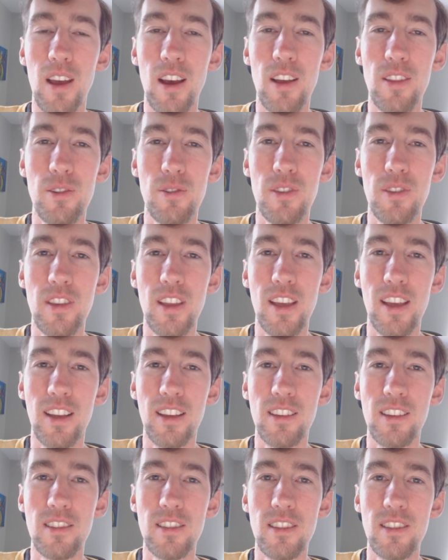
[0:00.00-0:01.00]
other
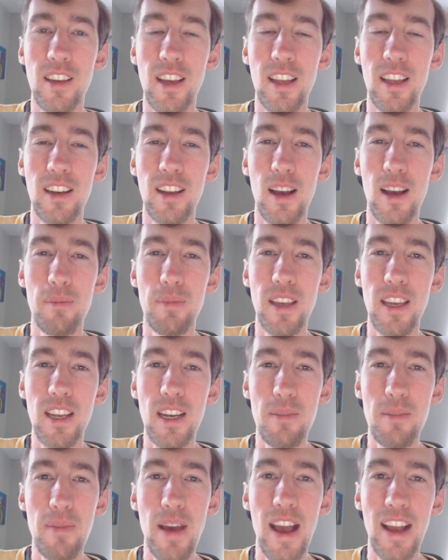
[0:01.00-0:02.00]
things. And I'm
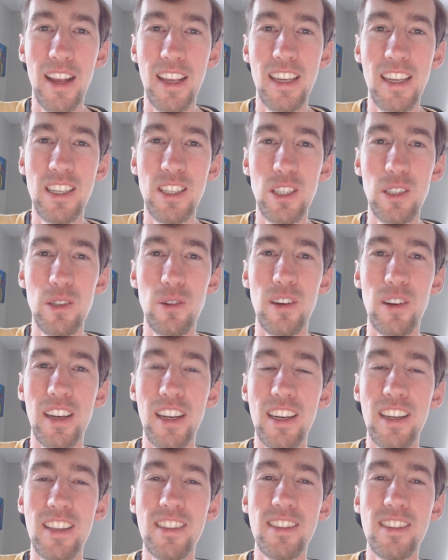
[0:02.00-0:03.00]
getting back into it.
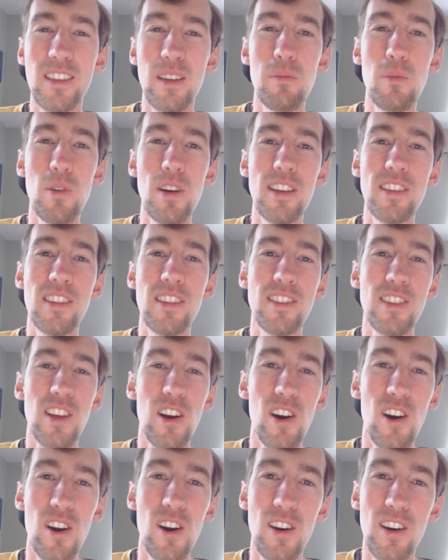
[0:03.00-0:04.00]
And in some ways it's
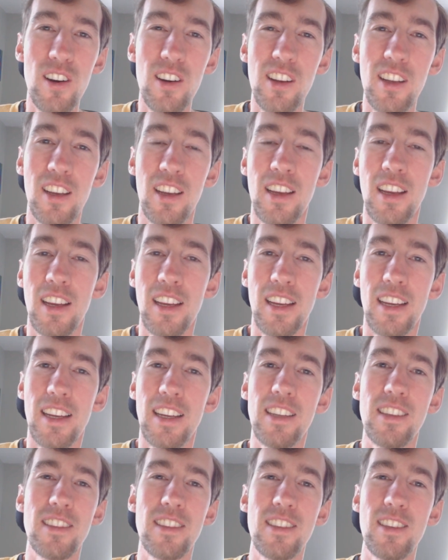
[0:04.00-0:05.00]
hard.
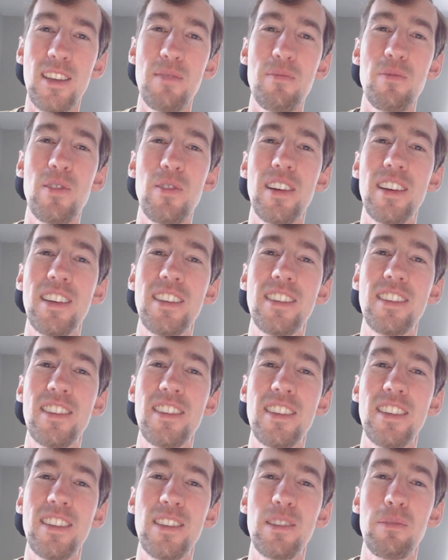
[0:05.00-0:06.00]
In some
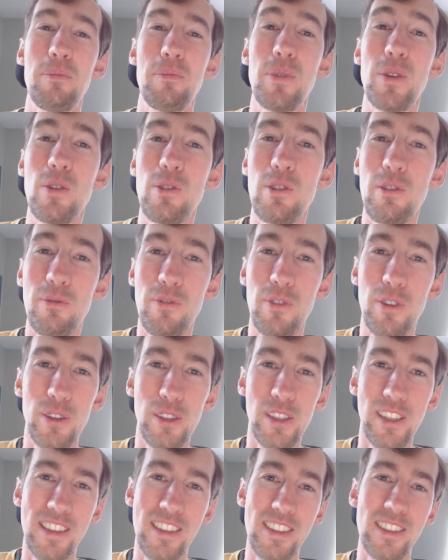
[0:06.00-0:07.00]
ways it's
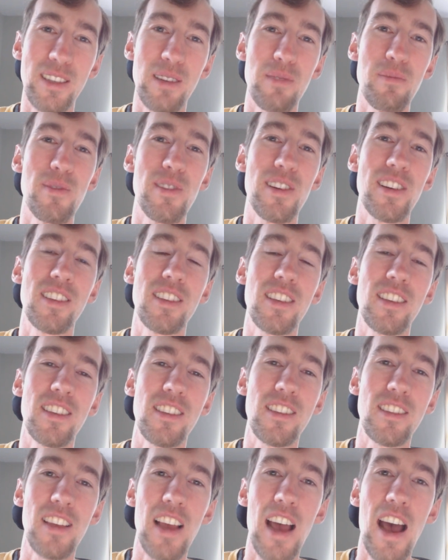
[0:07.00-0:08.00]
beautiful. In some ways
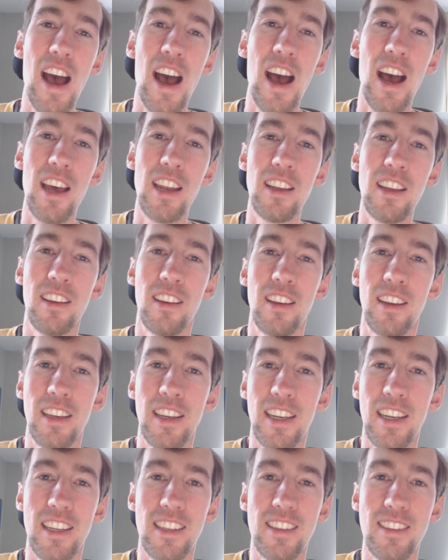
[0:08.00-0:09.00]
it's sad.
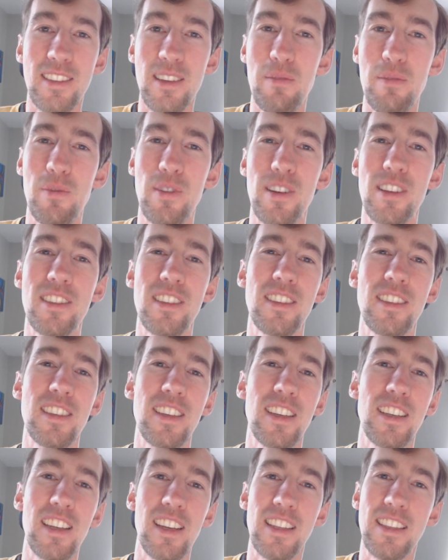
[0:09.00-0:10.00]
In some ways
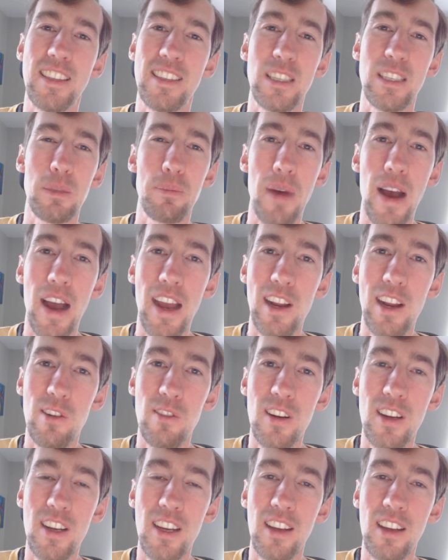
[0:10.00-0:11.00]
it's
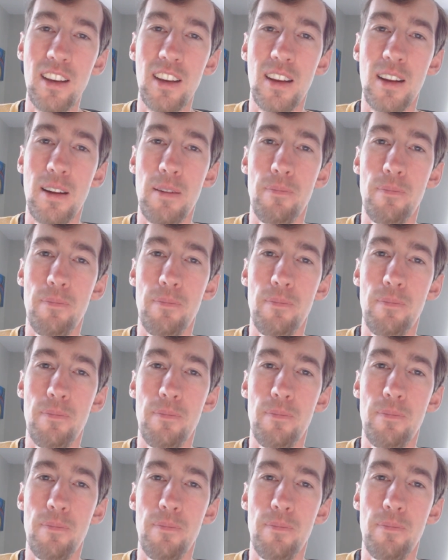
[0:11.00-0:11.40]
inspiring.